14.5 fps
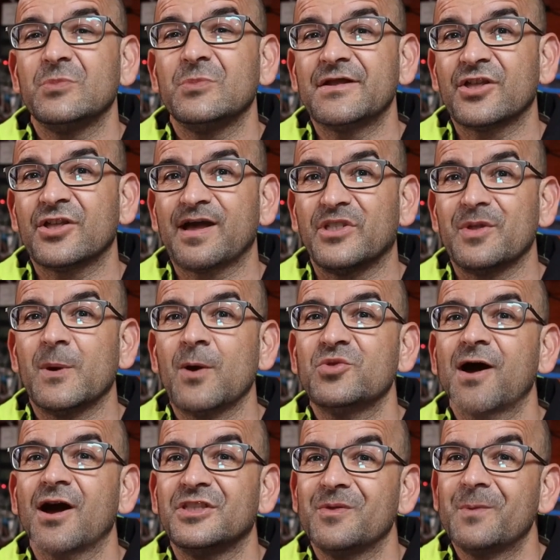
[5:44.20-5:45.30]
You can draw
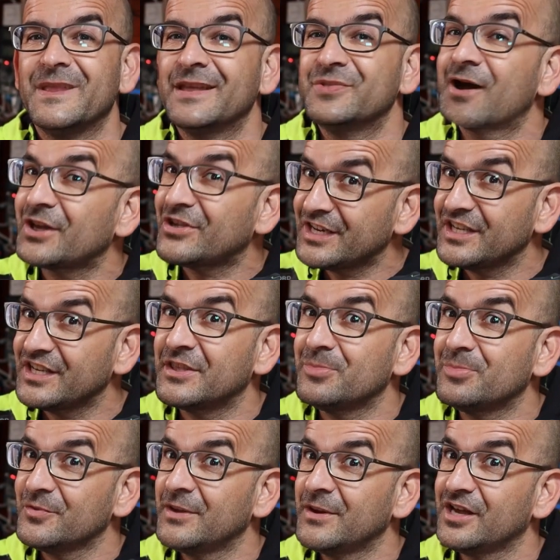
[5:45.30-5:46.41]
about 45 liters
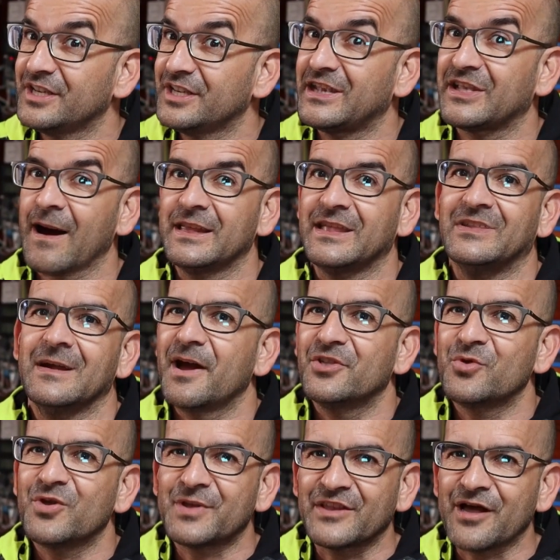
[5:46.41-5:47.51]
per minute as long as we are
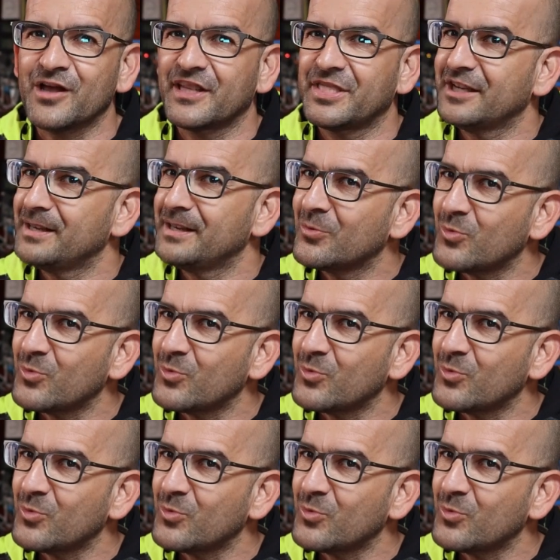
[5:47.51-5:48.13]
full of energy,